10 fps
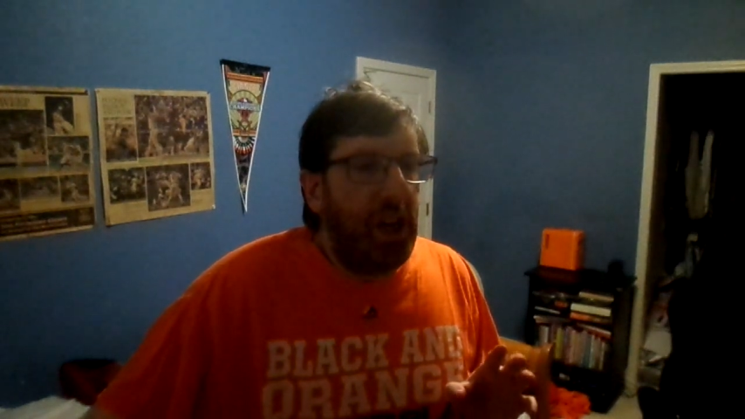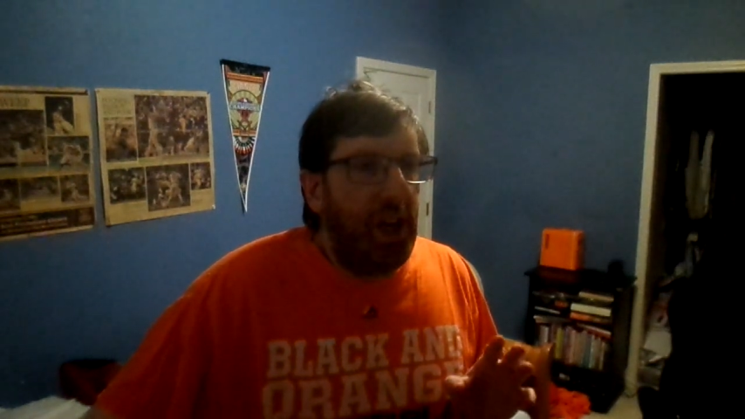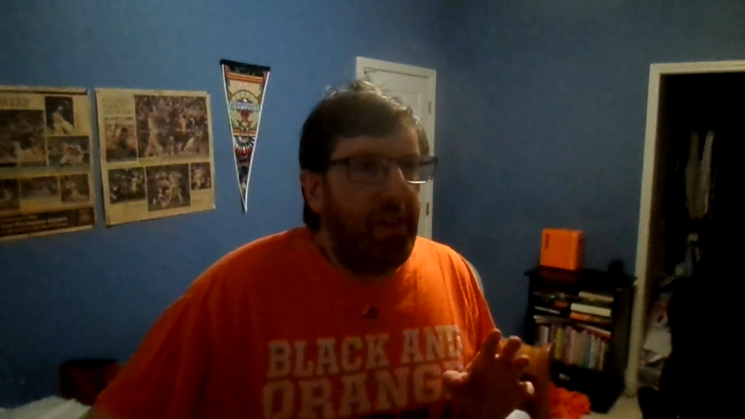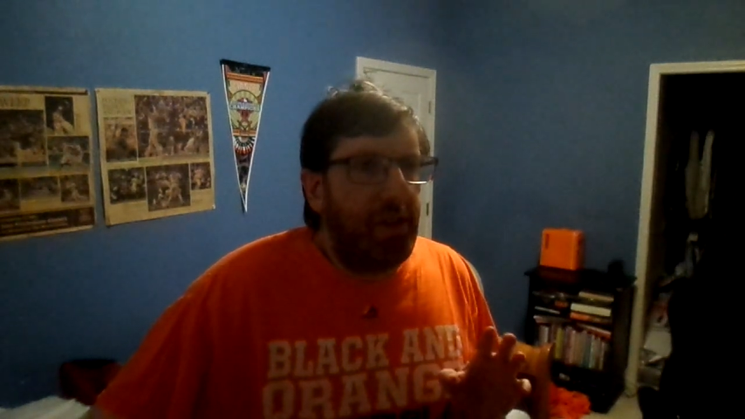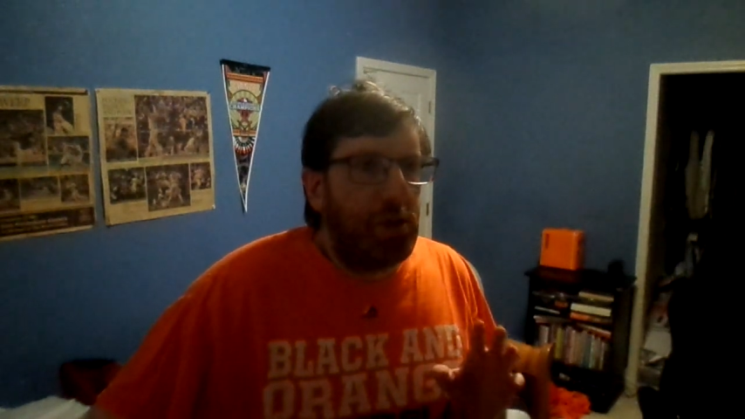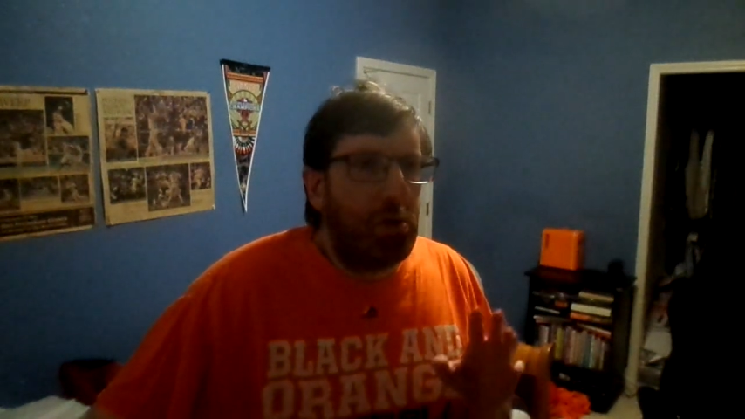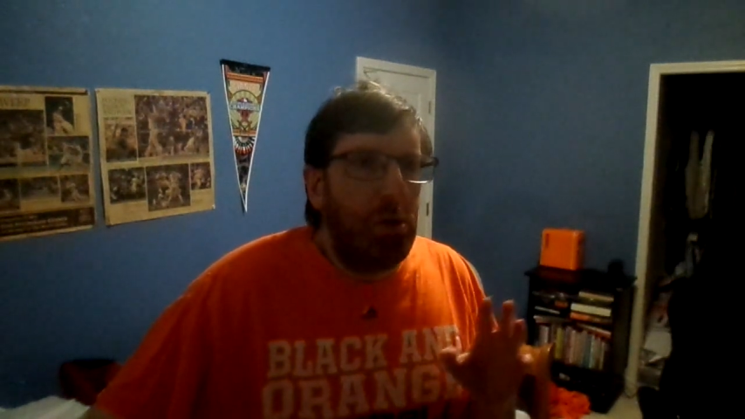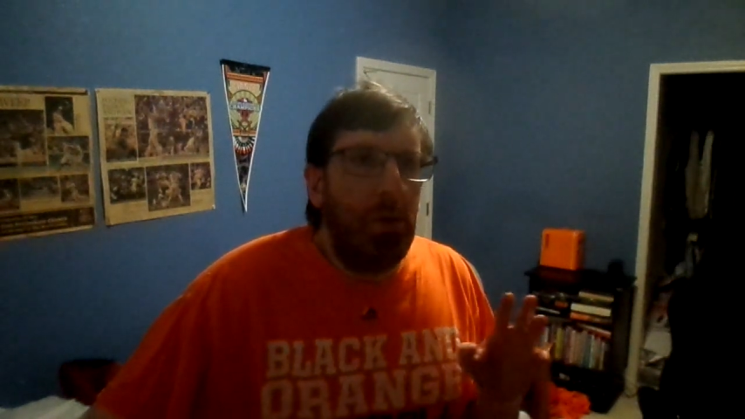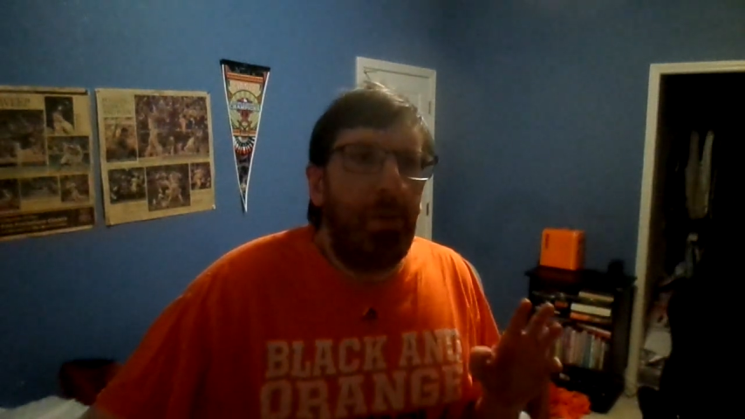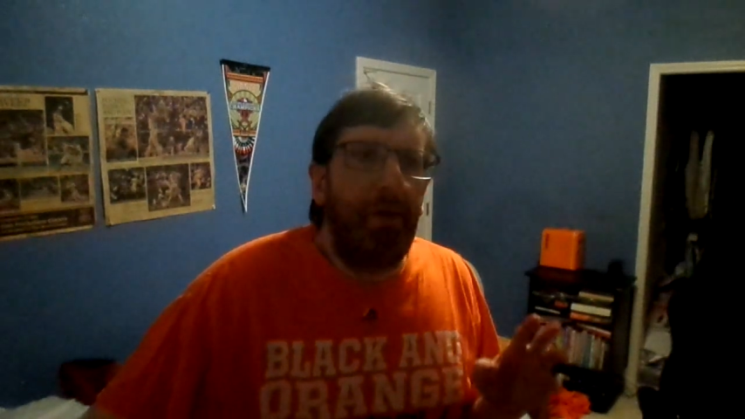of a
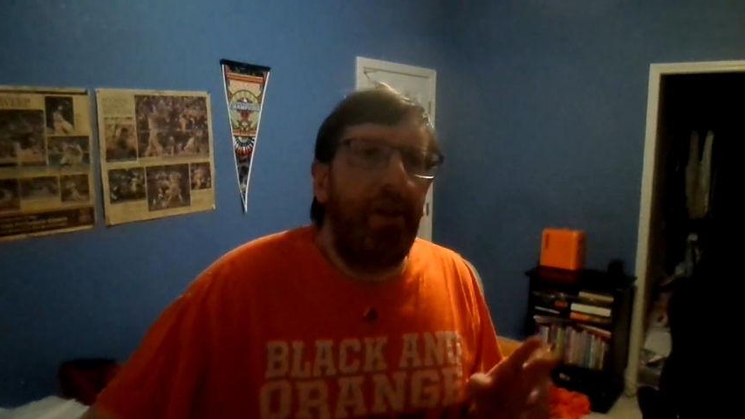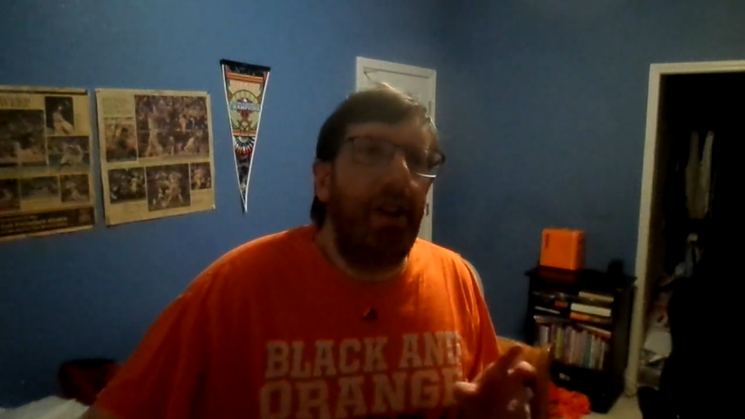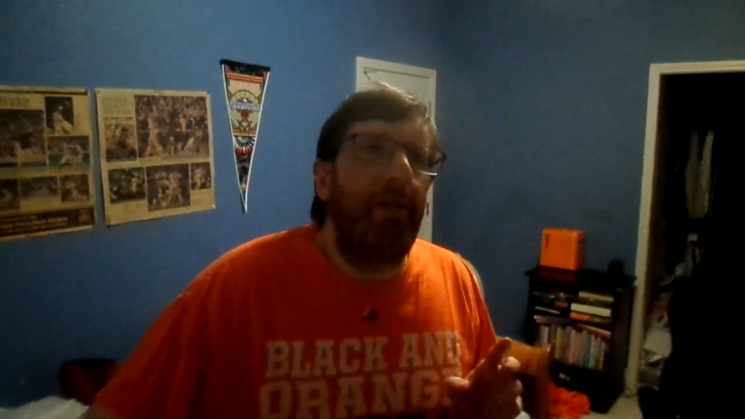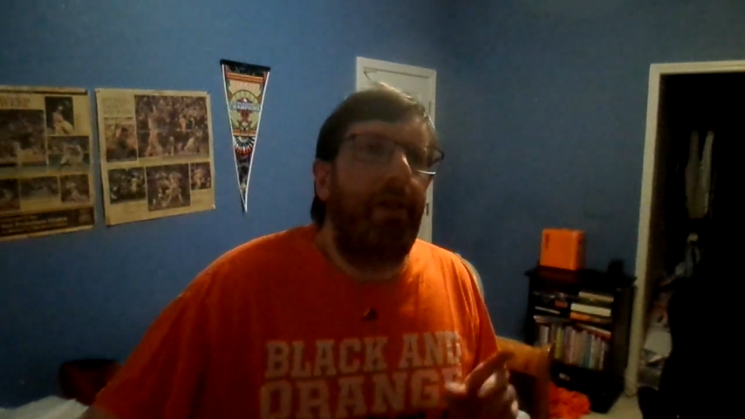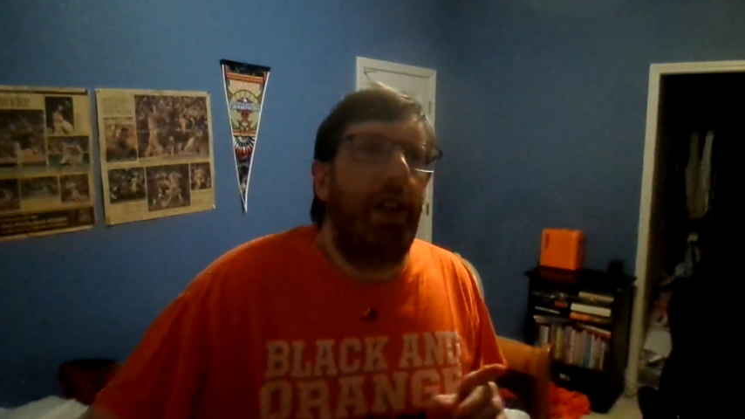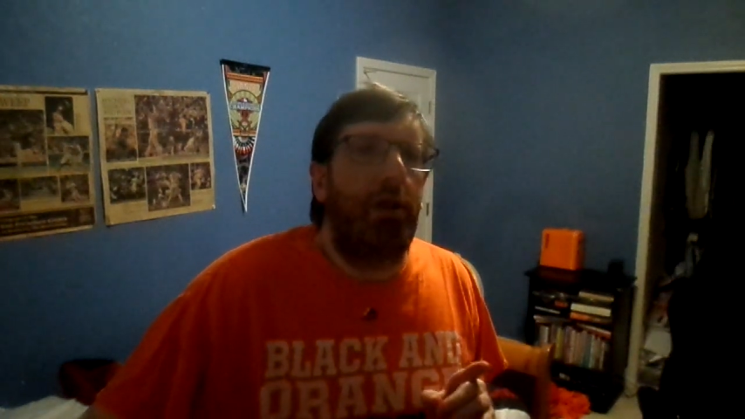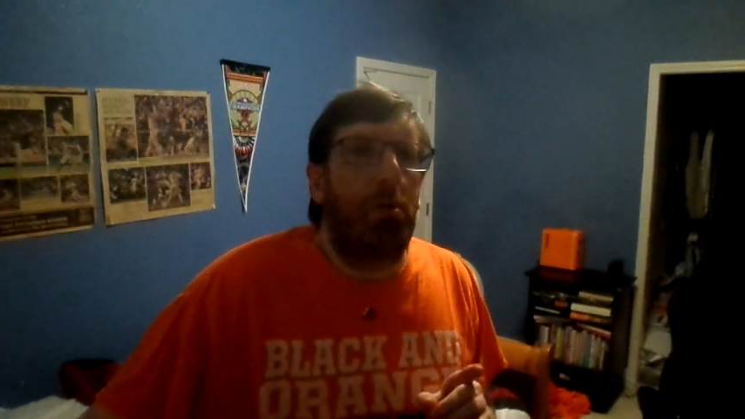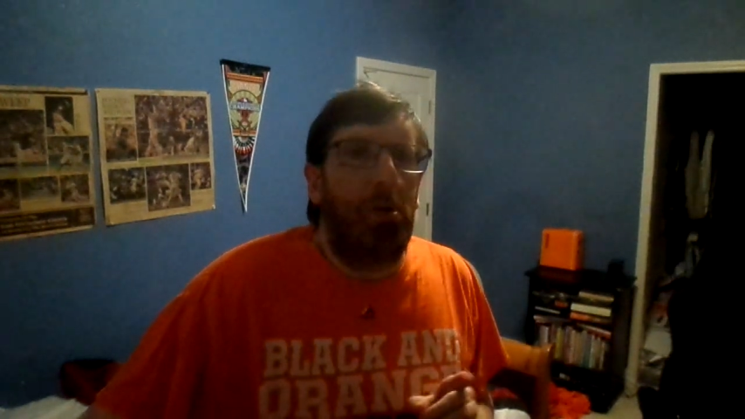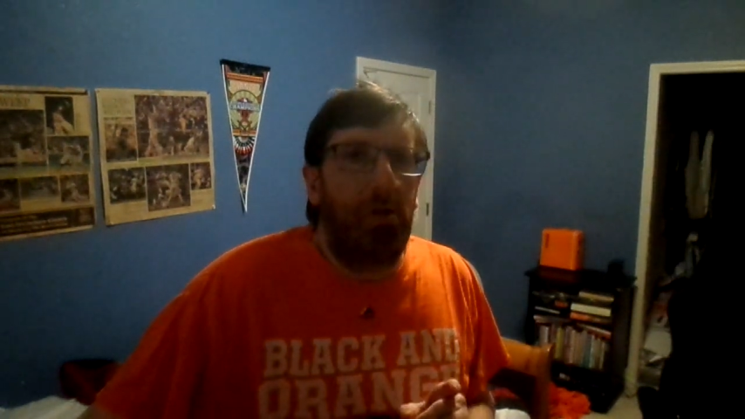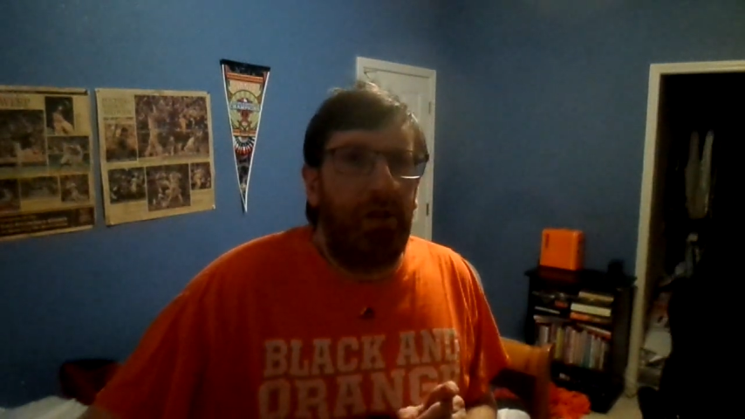group of
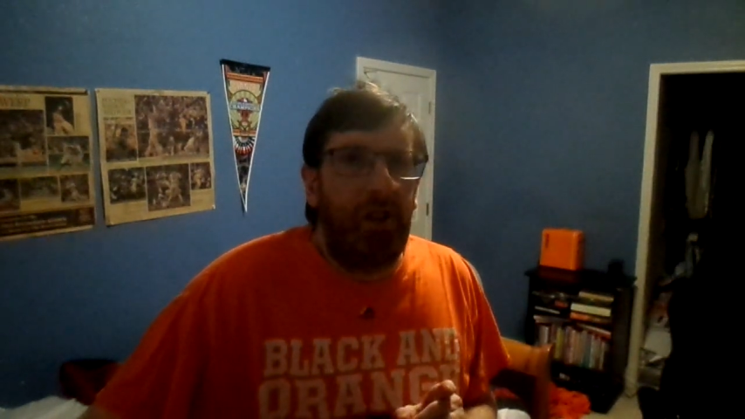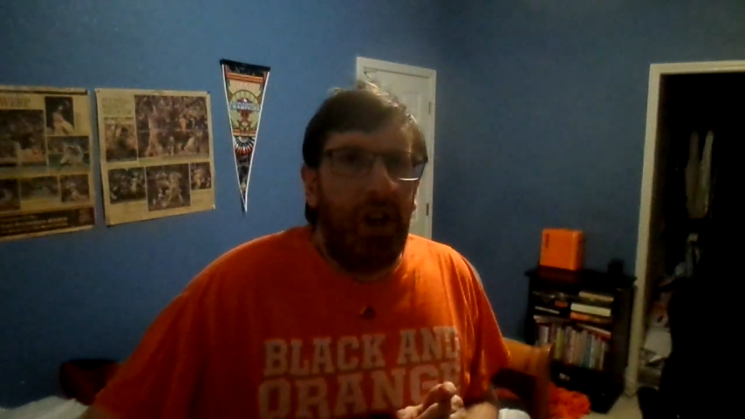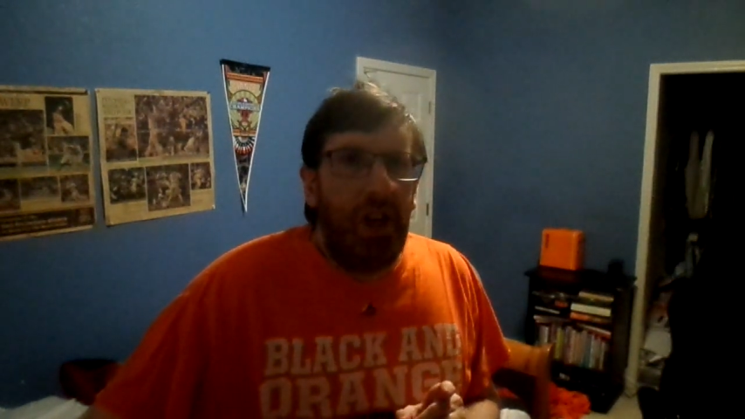individuals